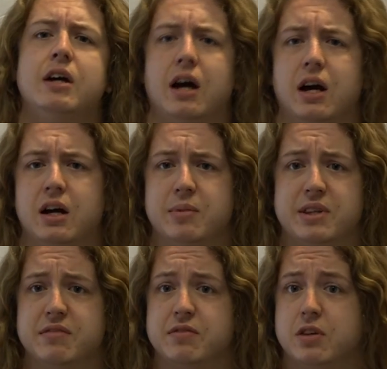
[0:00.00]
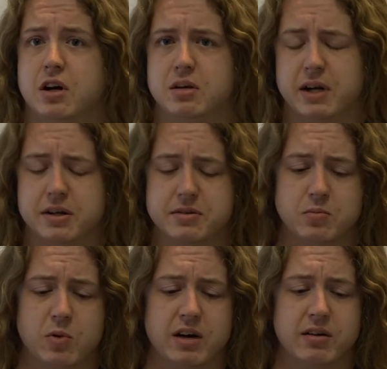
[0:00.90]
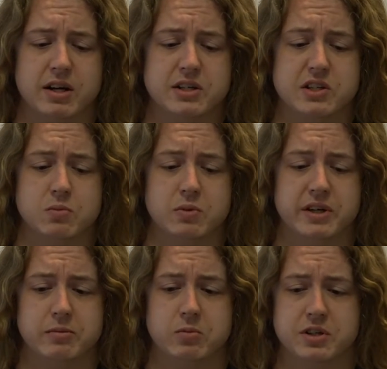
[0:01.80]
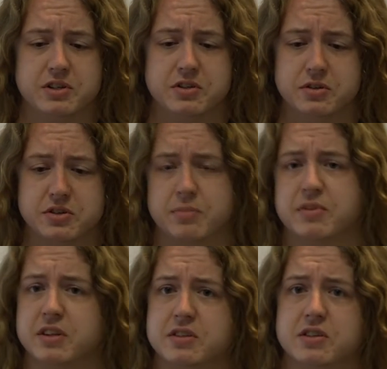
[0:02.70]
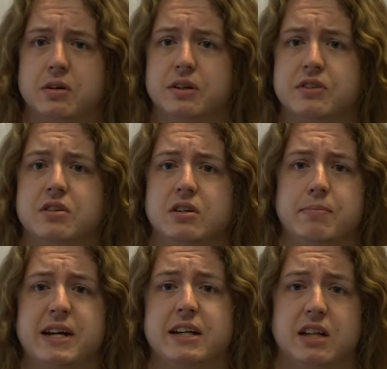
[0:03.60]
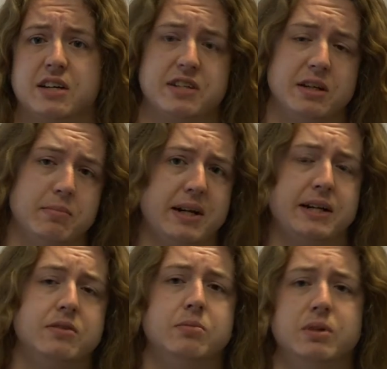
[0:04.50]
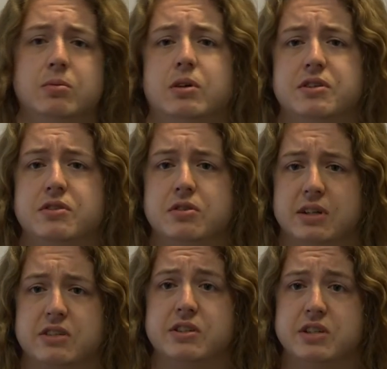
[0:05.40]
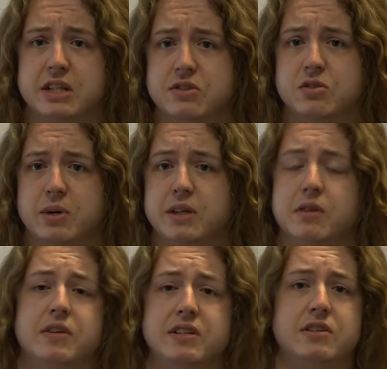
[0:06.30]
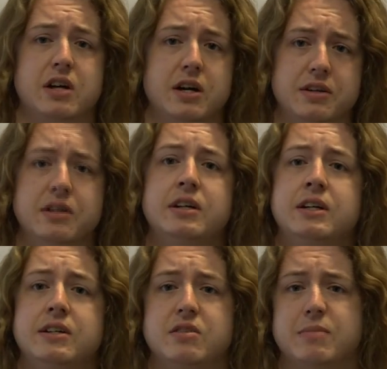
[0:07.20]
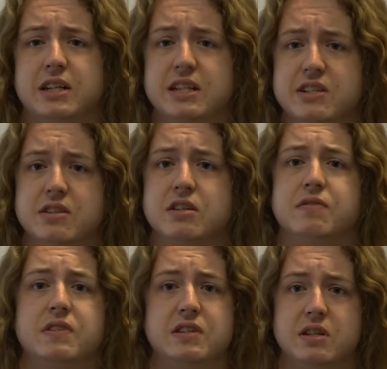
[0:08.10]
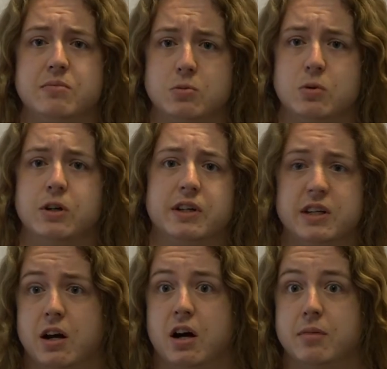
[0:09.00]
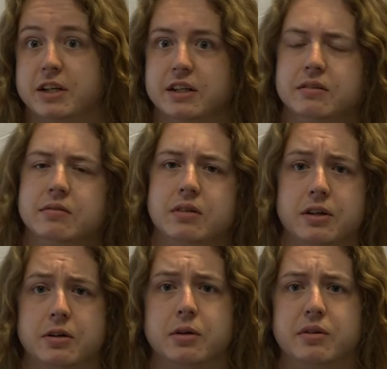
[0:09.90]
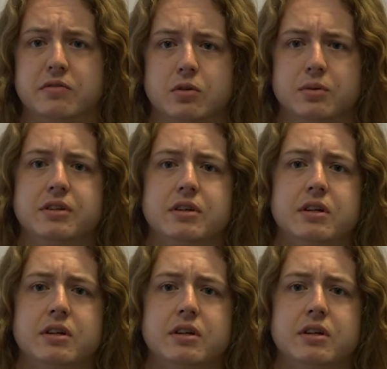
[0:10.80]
And then forgotten about, whereas we want to do something that's going to make a lasting impact. We want to actually change the way that things are done to make it easier for the teams to work in harmony going forward.